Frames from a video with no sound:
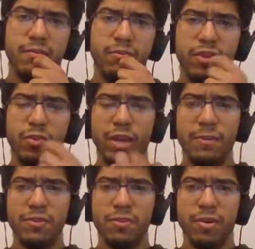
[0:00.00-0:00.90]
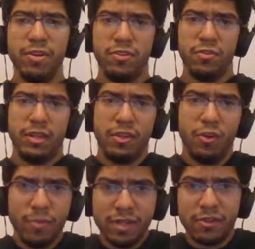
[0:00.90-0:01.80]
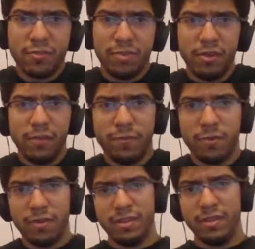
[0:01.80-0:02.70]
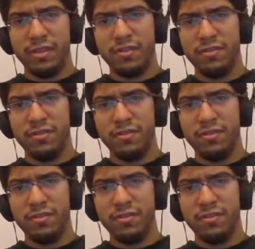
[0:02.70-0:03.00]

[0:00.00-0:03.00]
Really, what happened to the budget? Like the opening looks beautiful and the